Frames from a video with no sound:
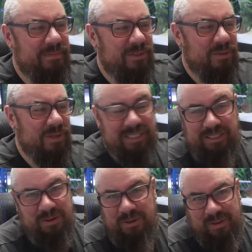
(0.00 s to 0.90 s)
So I
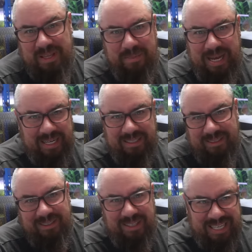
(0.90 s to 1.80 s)
just got all them back, so
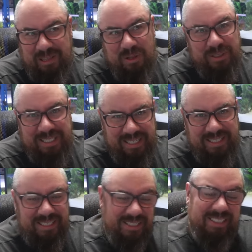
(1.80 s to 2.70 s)
it's not like I lost
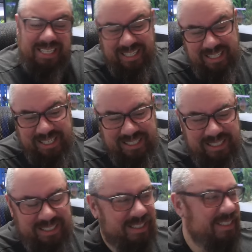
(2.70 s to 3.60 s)
anything, I just didn't get the chance
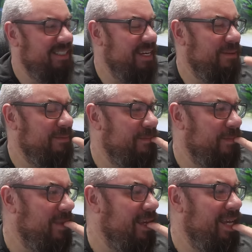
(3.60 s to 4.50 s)
to sell them.
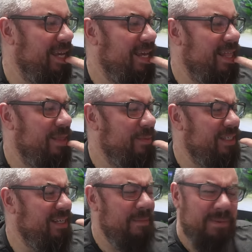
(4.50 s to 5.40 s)
There was
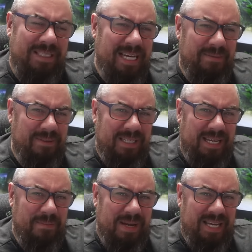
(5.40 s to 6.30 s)
a couple of times
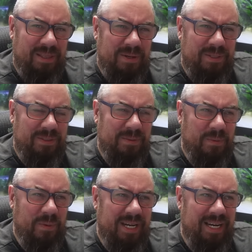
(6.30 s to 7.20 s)
in my lot
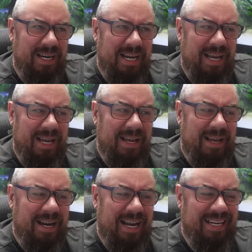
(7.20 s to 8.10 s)
where,
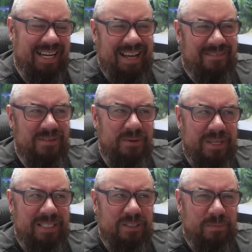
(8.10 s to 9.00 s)
and I feel
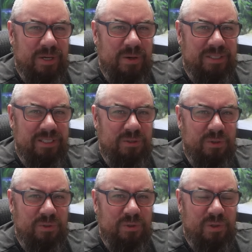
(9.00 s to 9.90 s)
this is because it
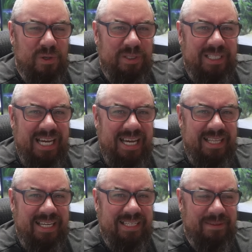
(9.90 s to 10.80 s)
took so long to get there.